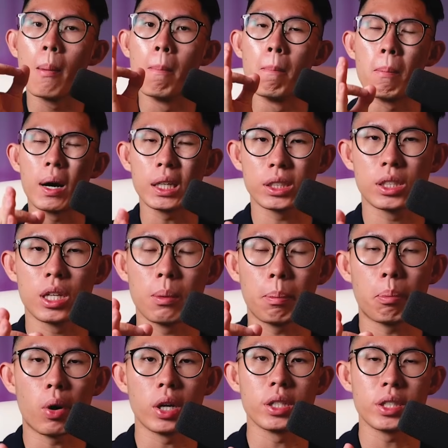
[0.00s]
master
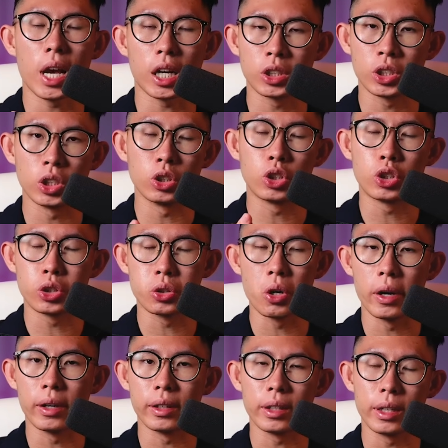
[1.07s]
price action
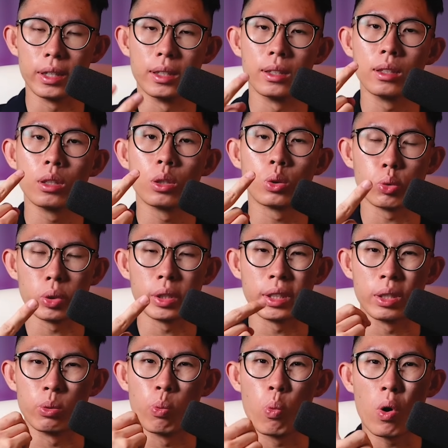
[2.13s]
trading in
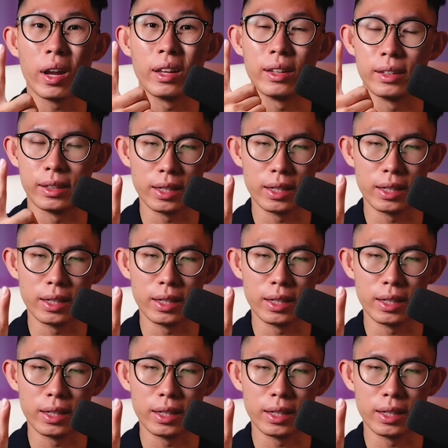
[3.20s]
twenty-one